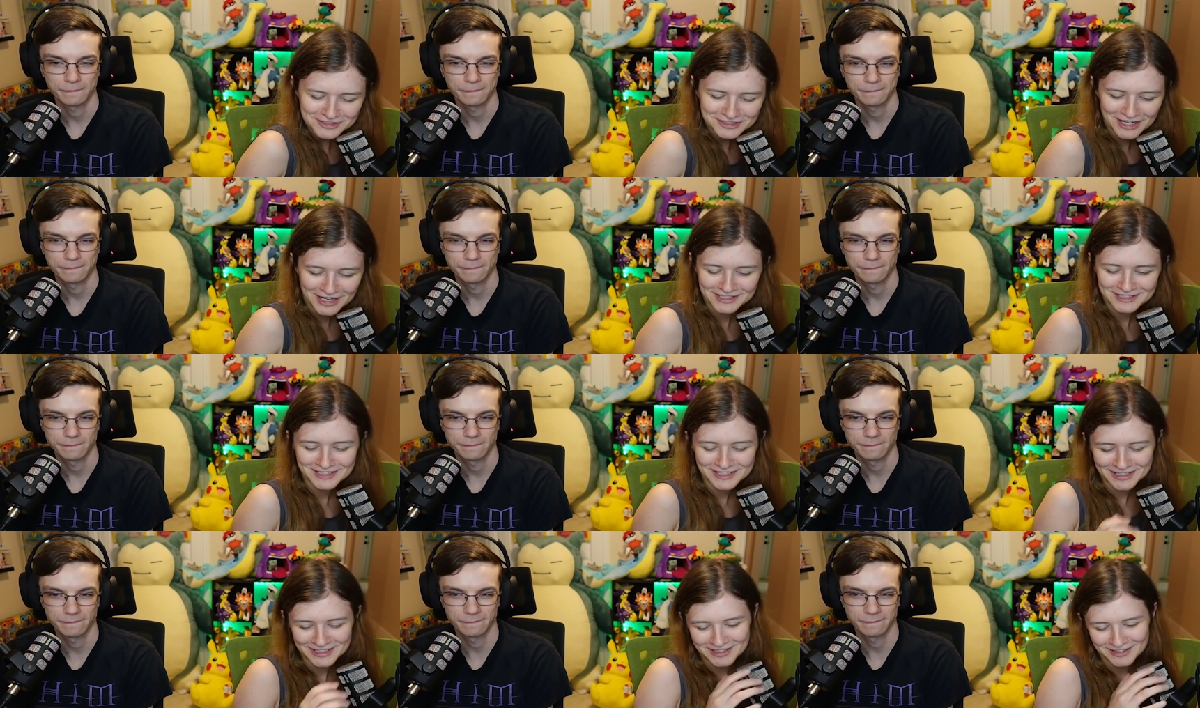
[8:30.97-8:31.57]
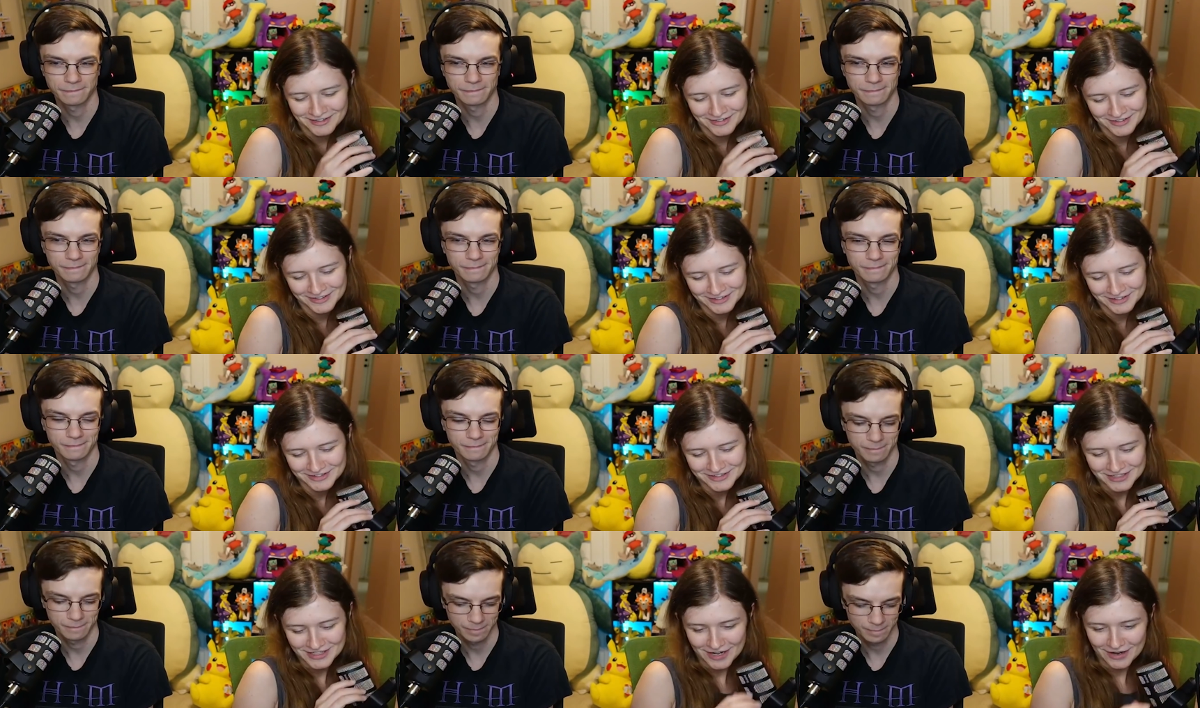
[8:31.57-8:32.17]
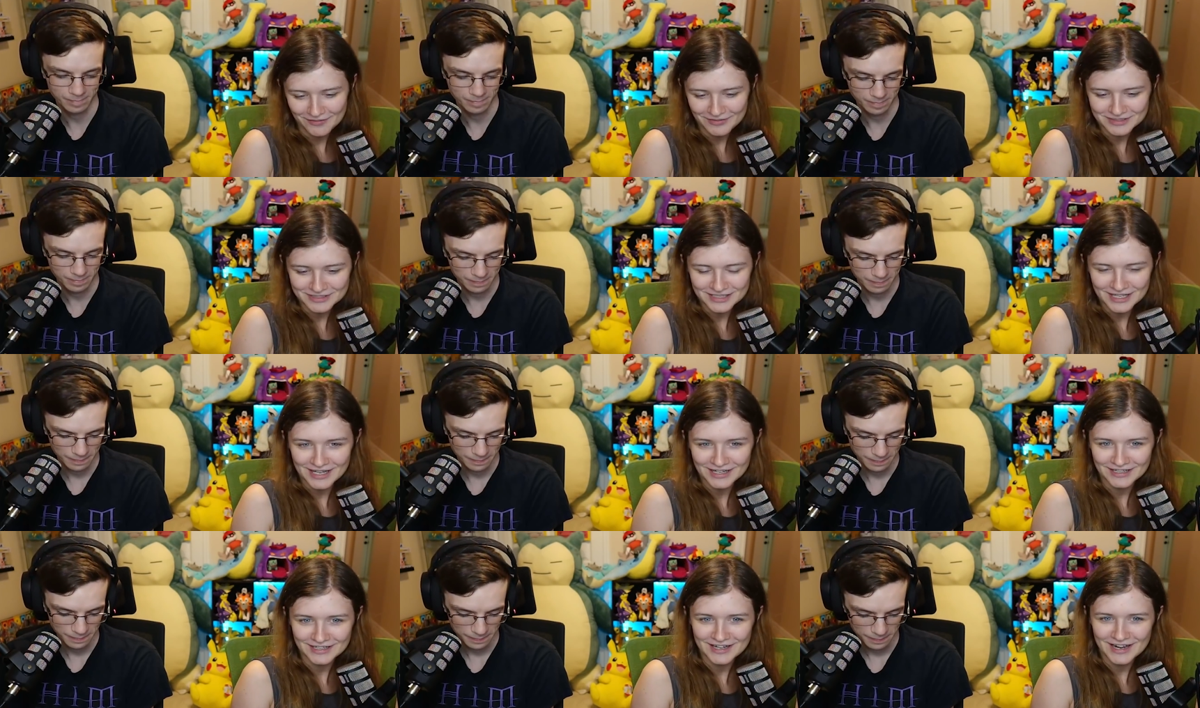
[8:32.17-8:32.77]
Speaker 1: Jesse earlier today was
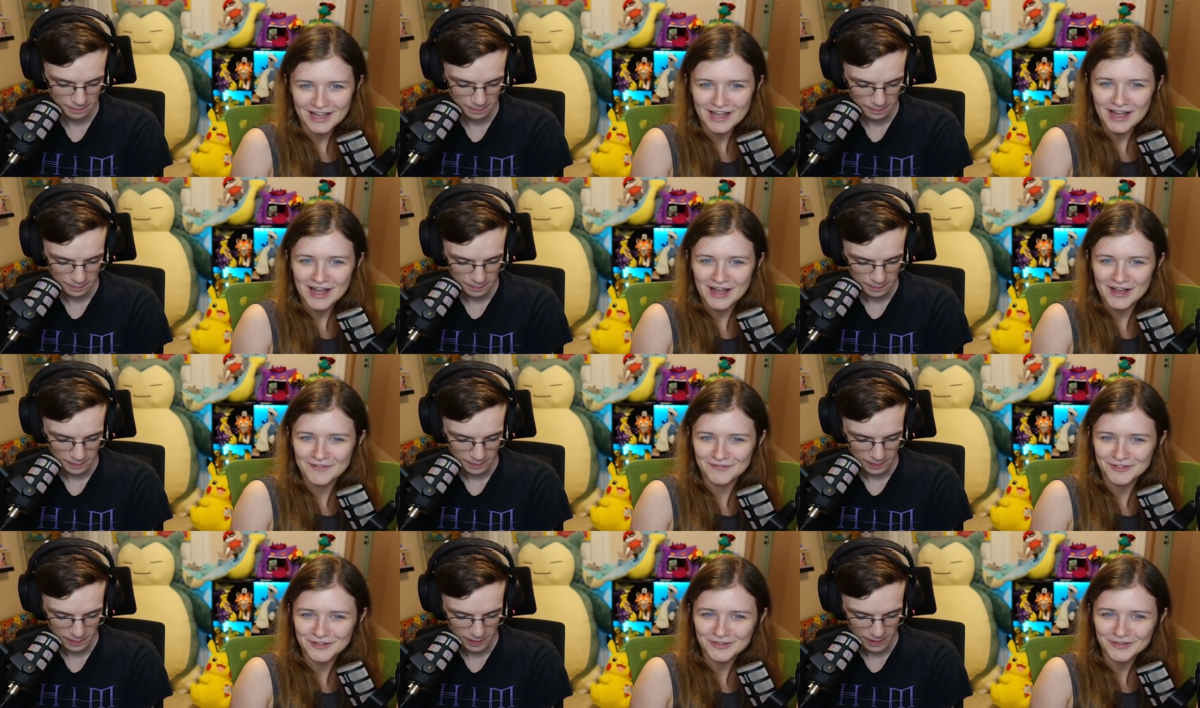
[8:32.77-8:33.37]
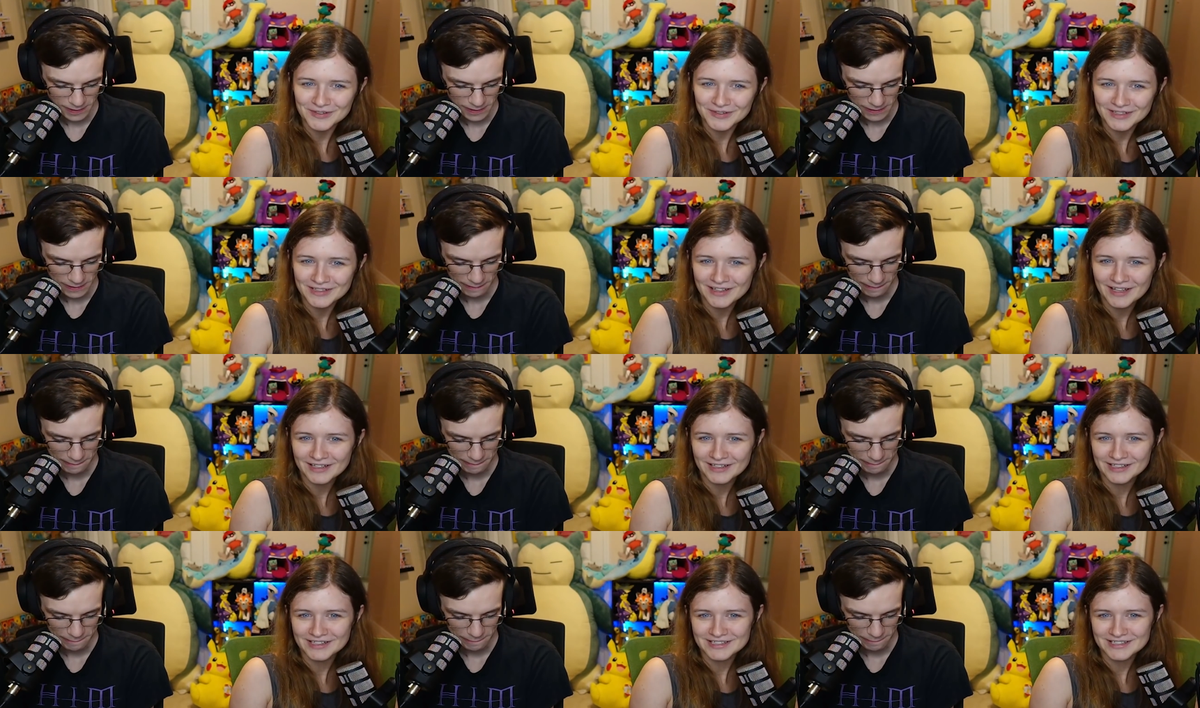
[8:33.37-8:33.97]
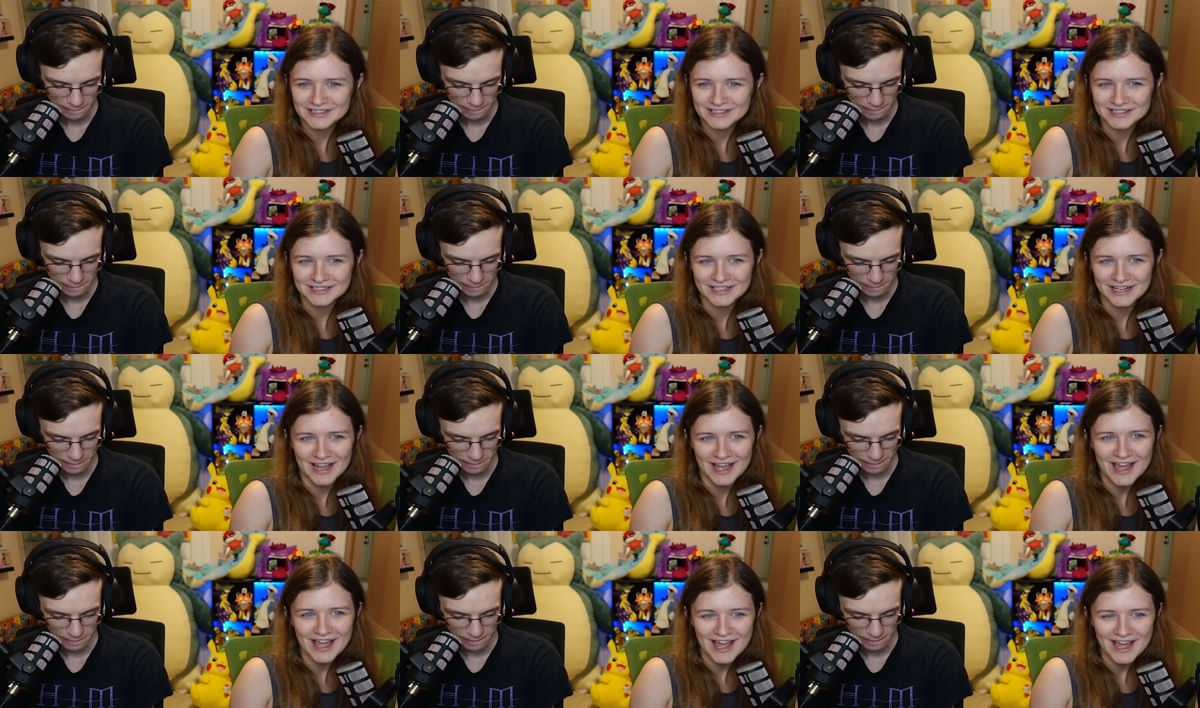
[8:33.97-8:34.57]
like, "Neff, you looking like a
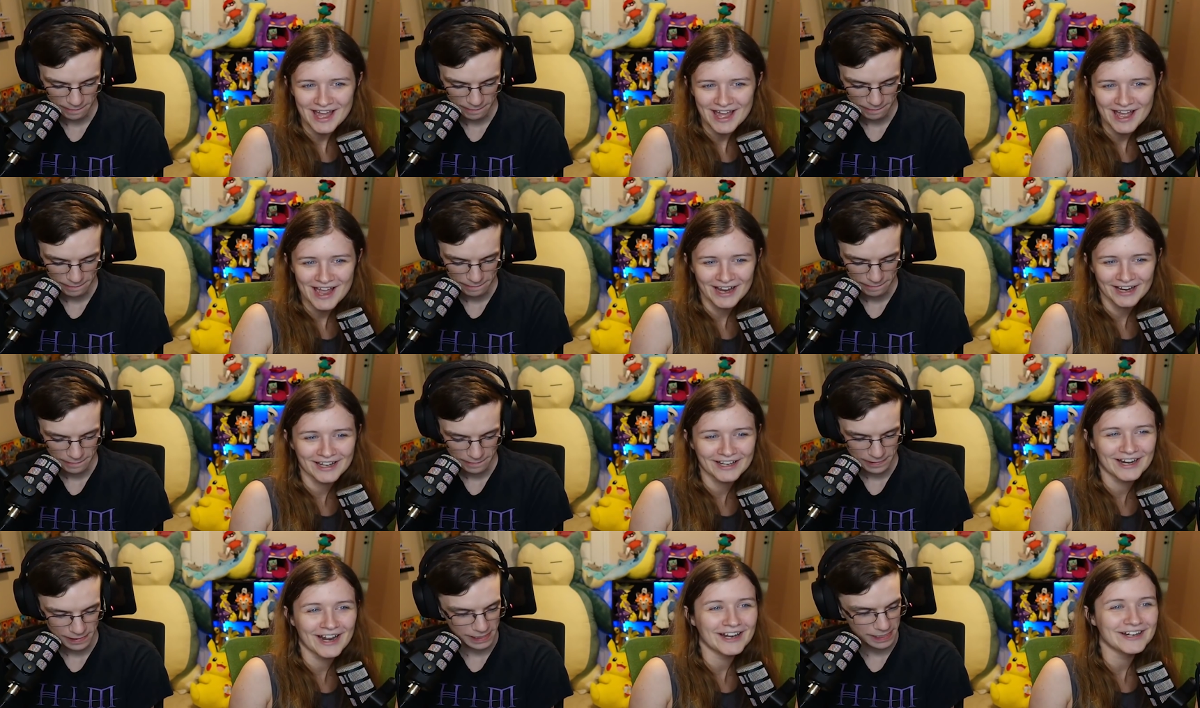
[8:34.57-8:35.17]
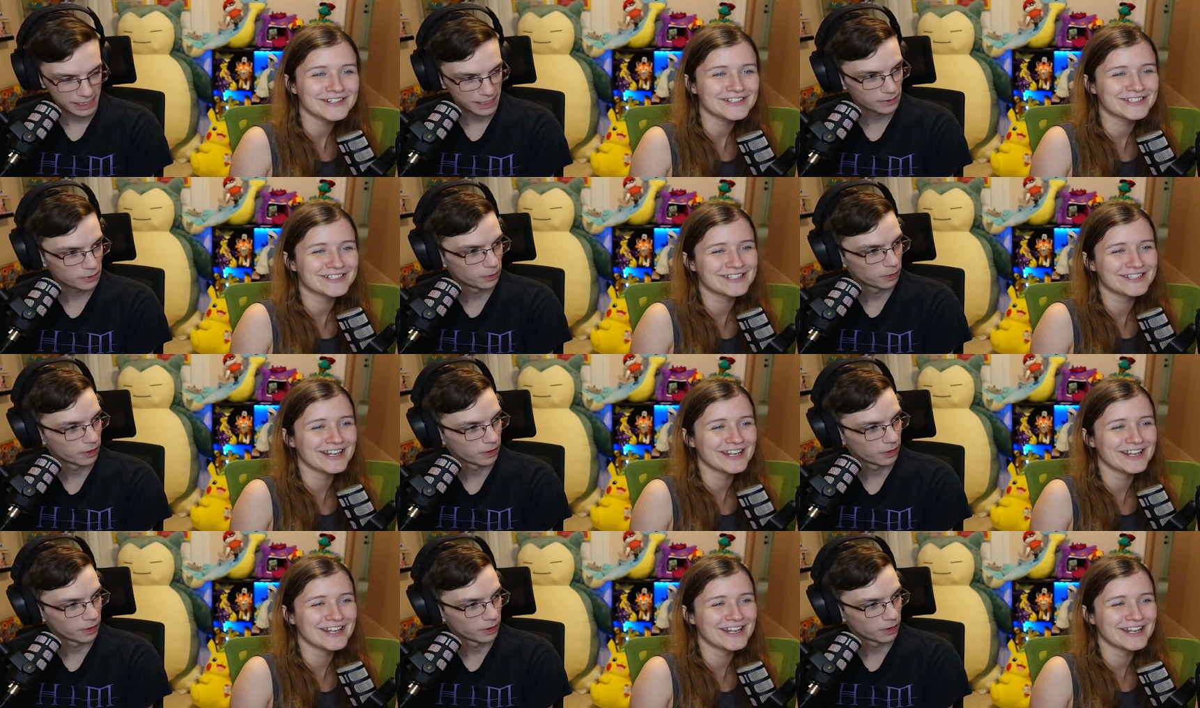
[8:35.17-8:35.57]
snack," and I just he